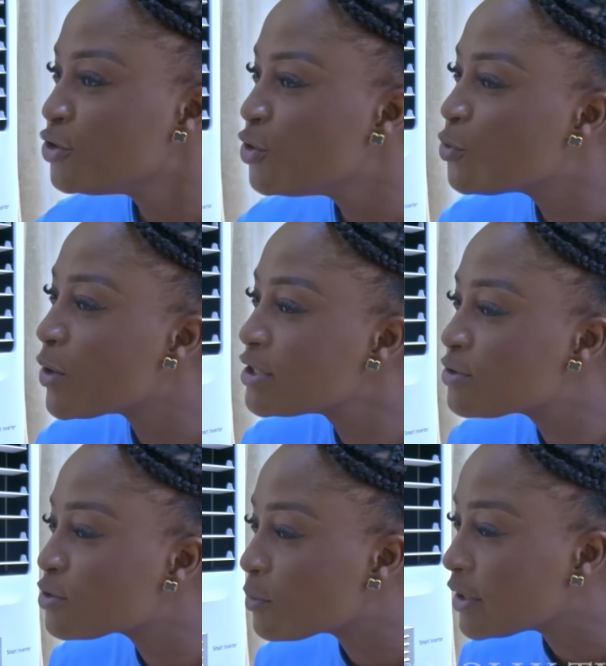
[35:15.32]
you went to
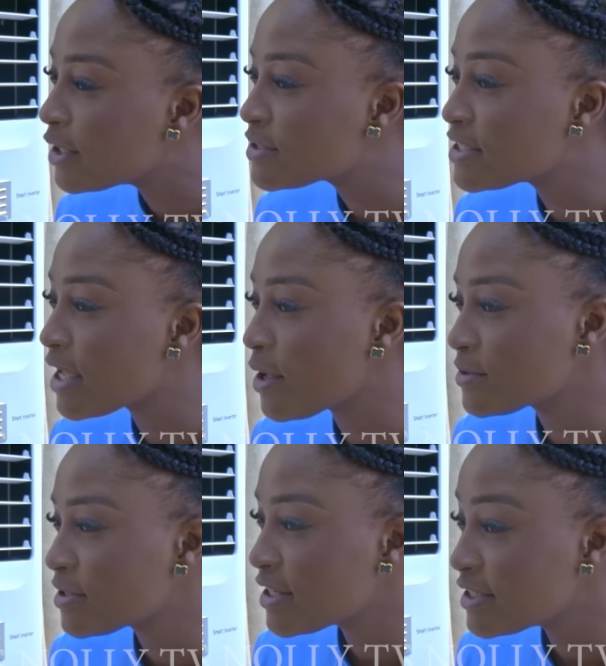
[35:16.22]
someone else's
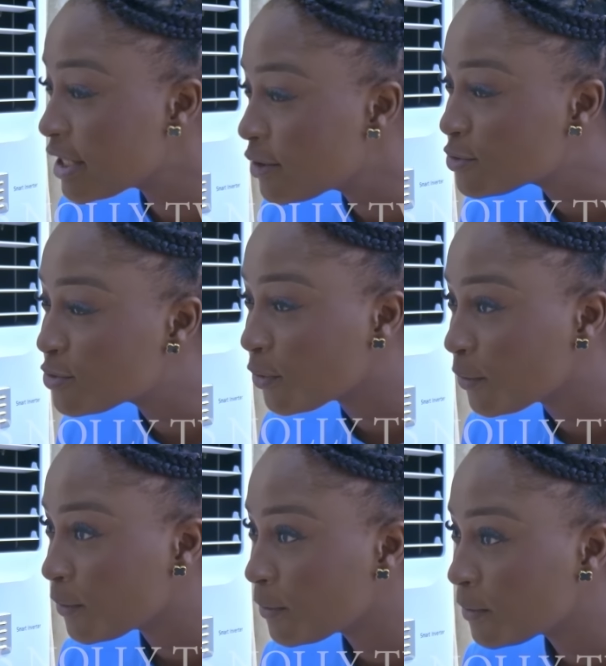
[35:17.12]
house. Is that not so?